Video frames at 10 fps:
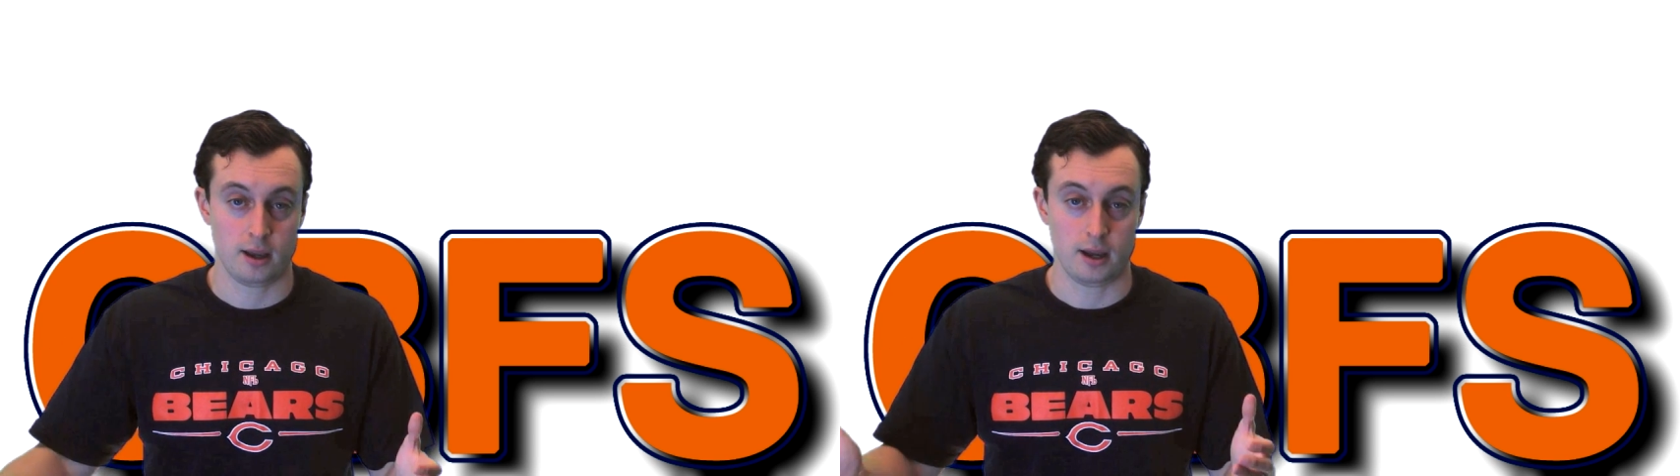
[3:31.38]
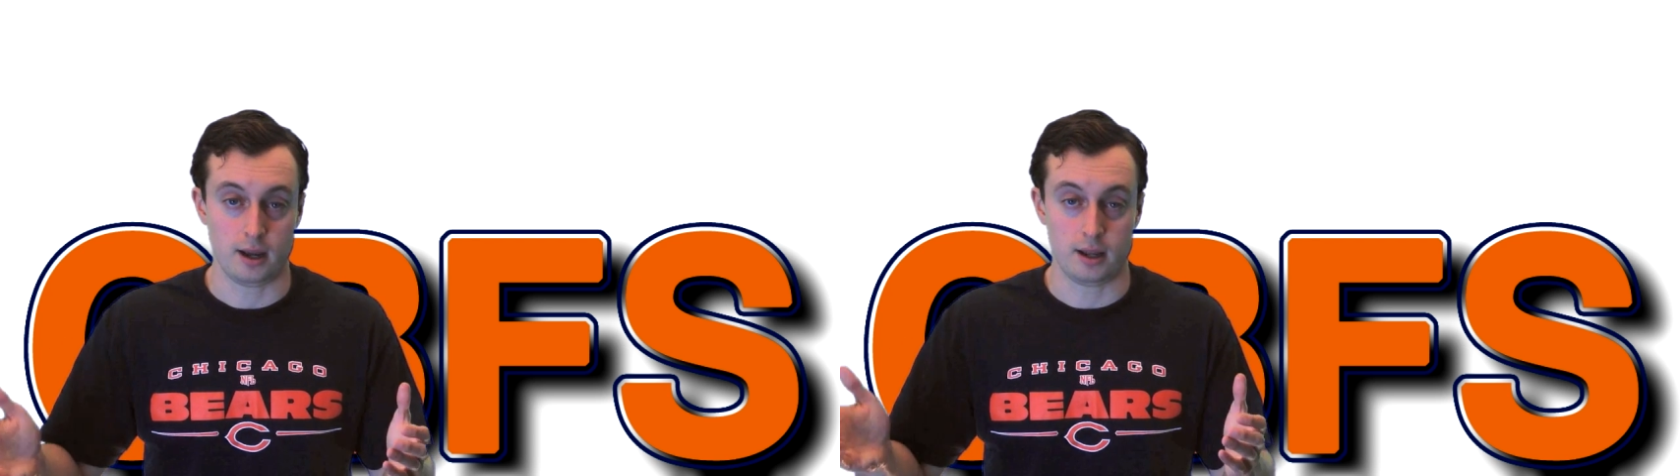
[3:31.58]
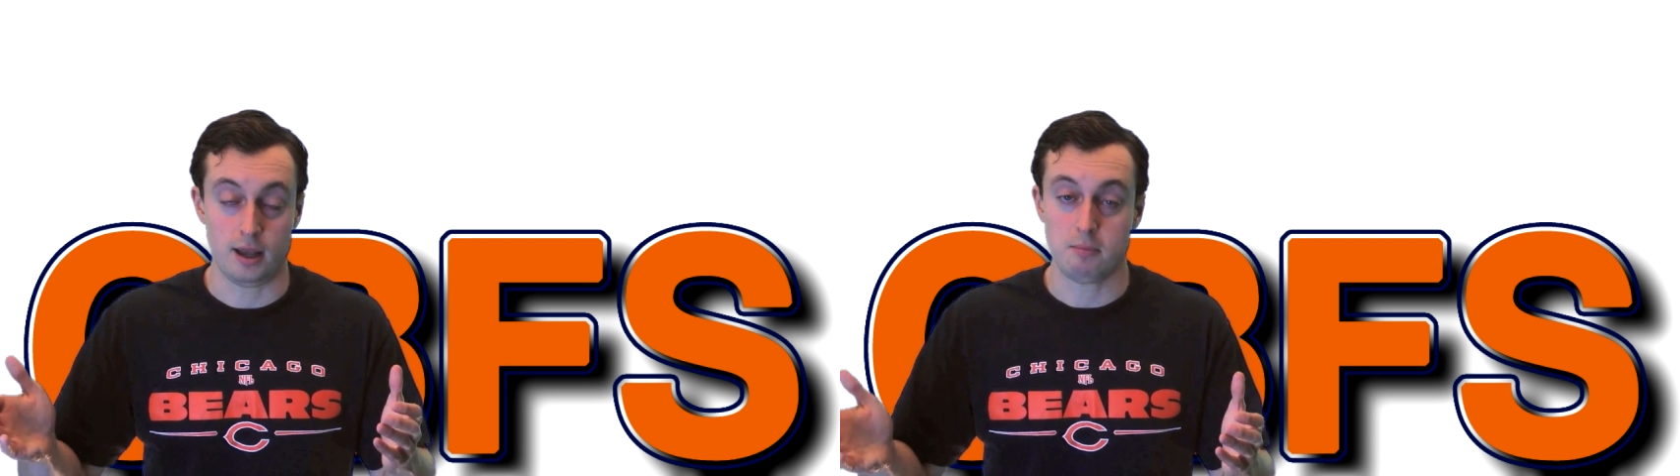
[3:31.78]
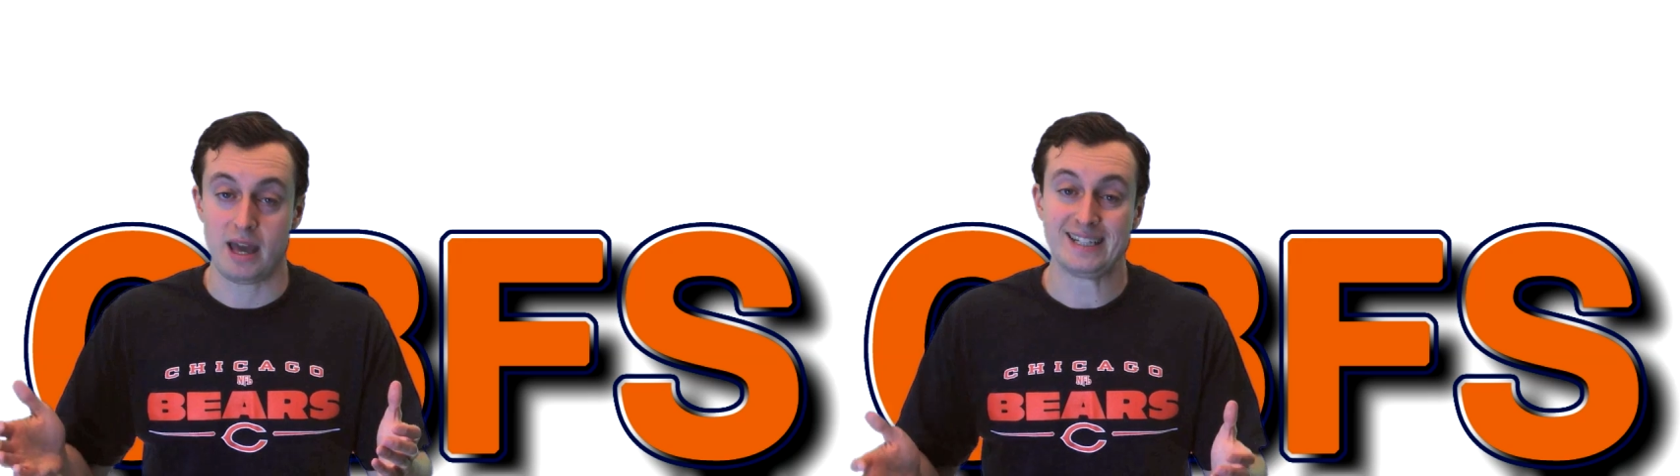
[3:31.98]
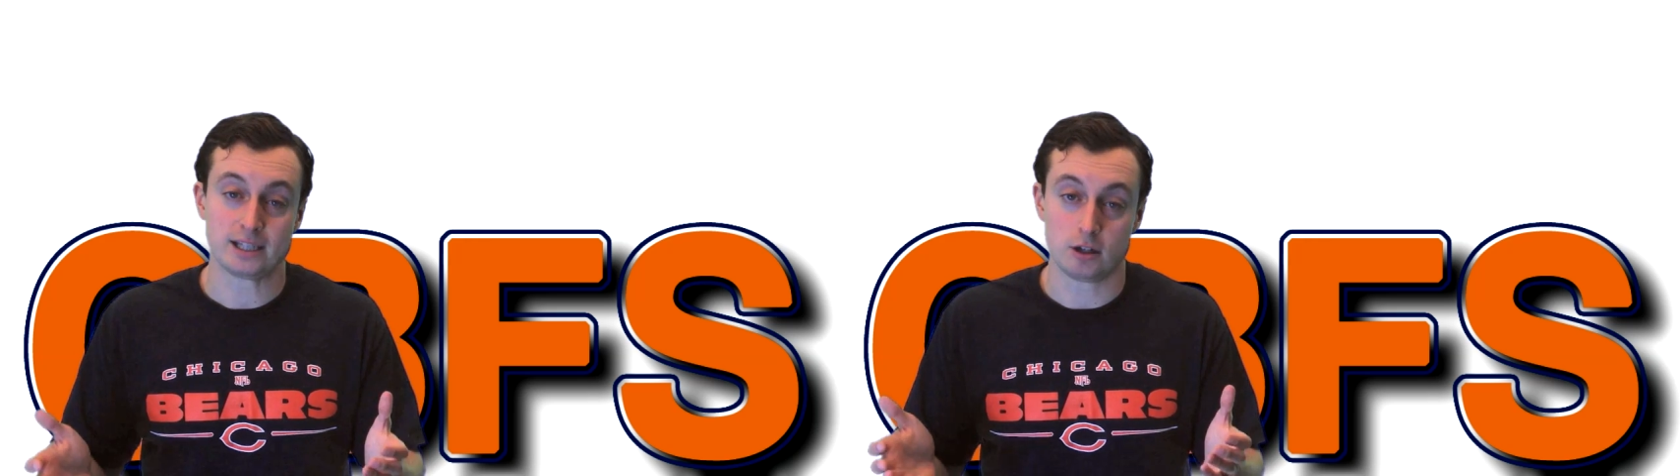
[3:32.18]
And that
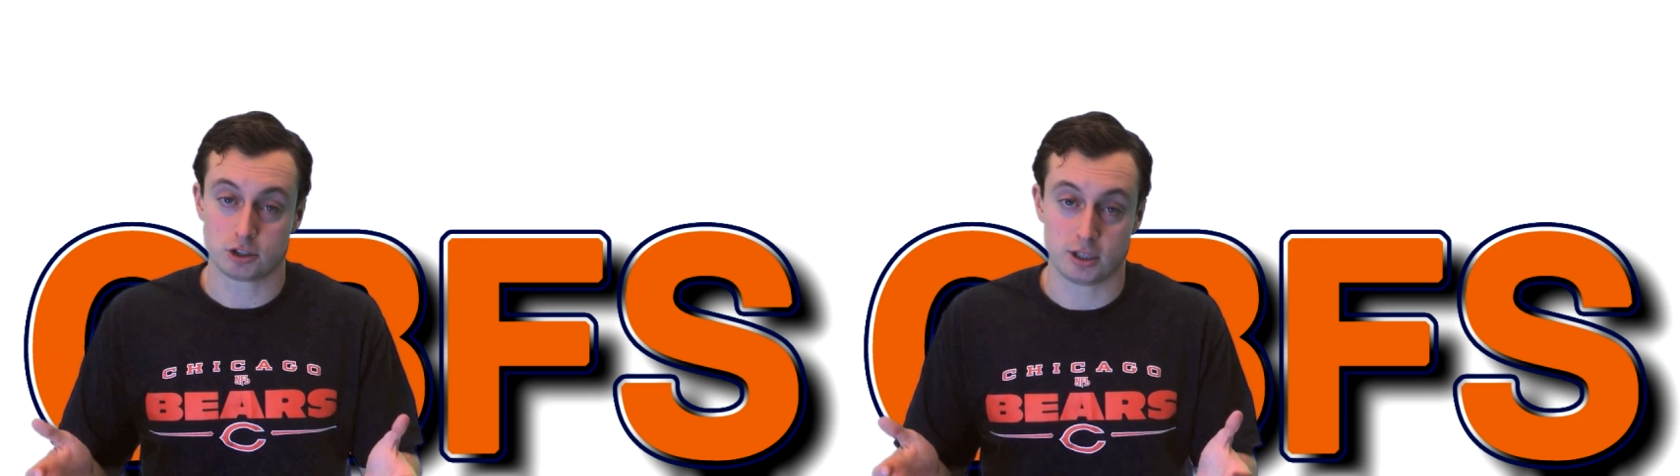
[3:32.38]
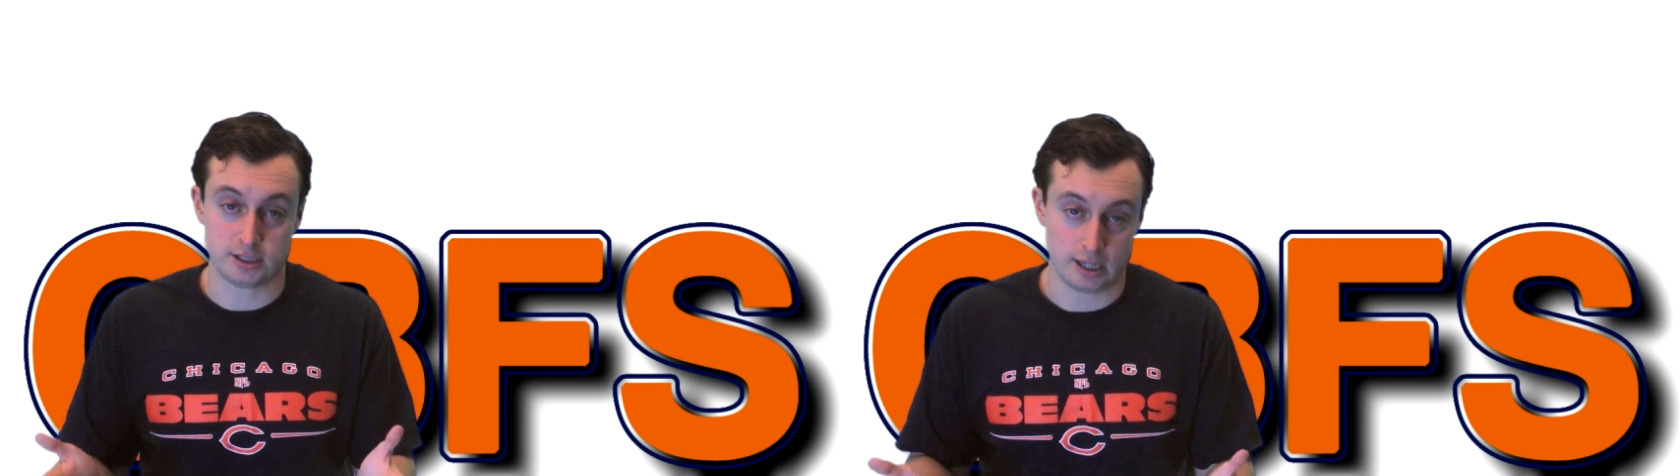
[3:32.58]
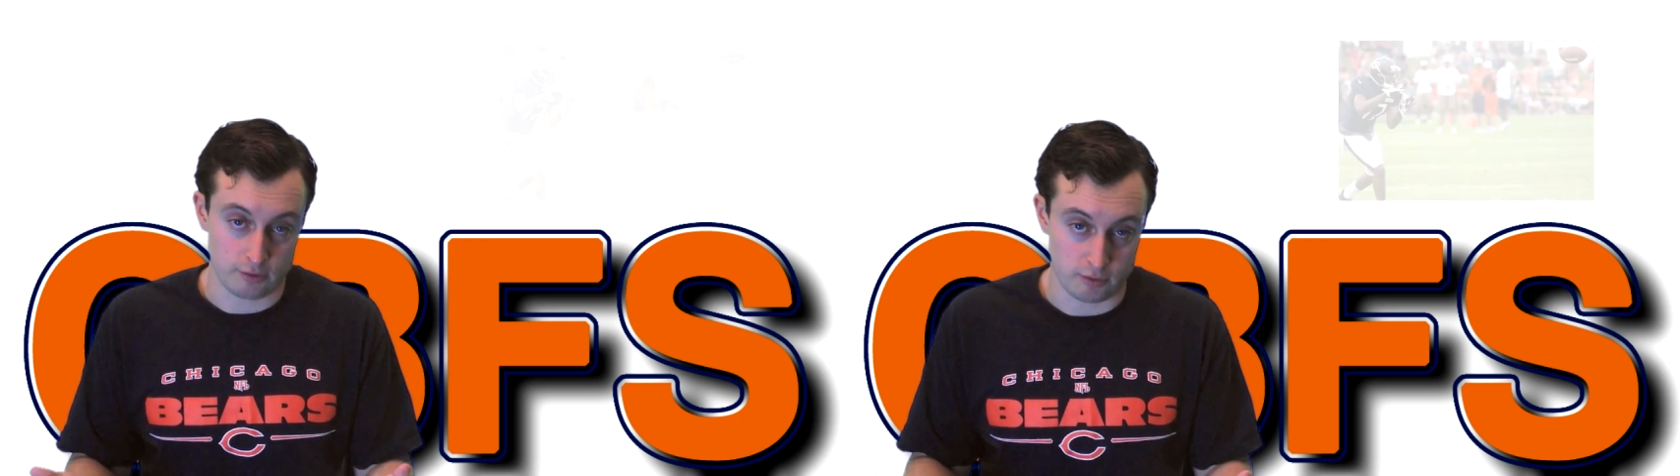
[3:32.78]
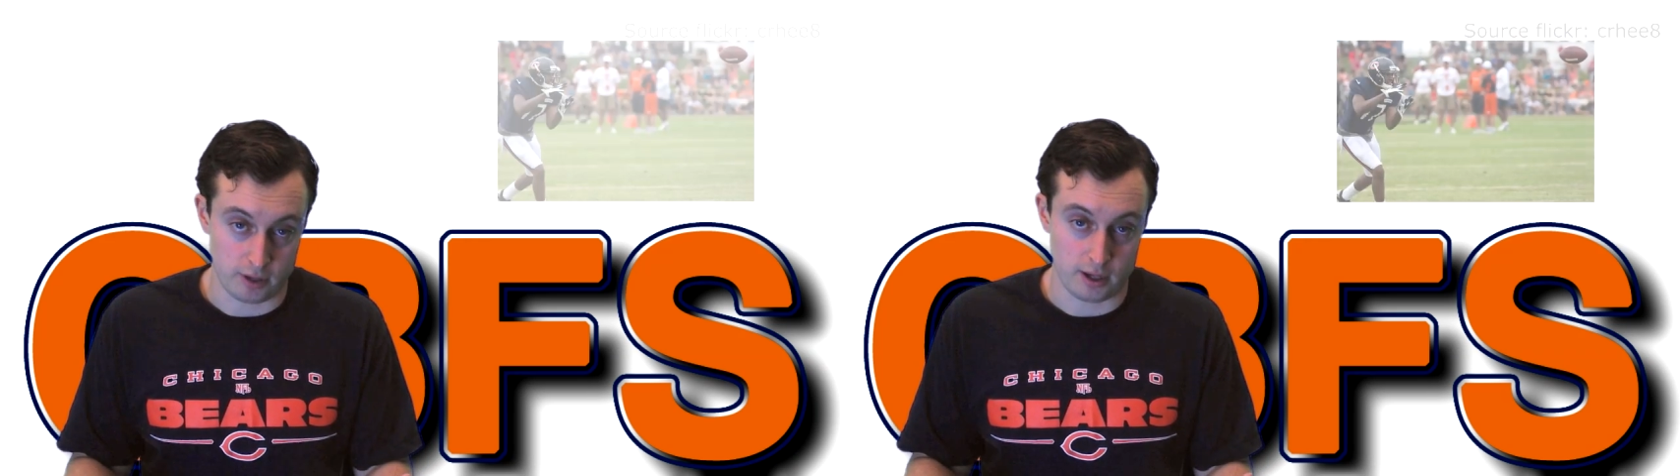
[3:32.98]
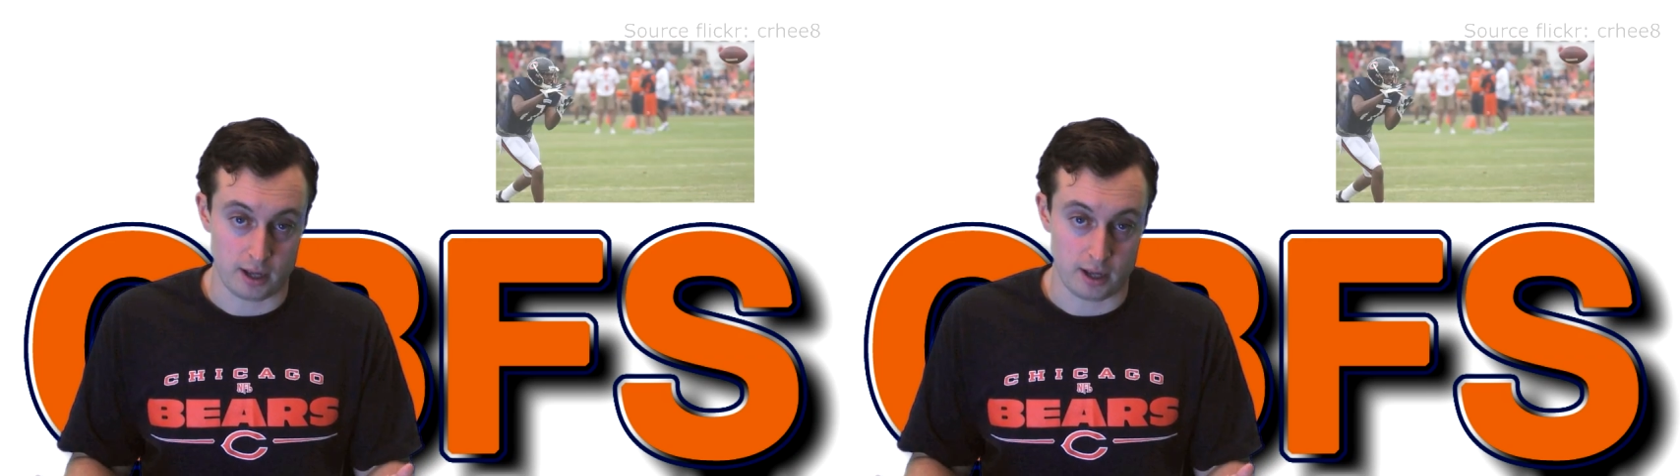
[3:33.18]
man is Alshon Jeffery,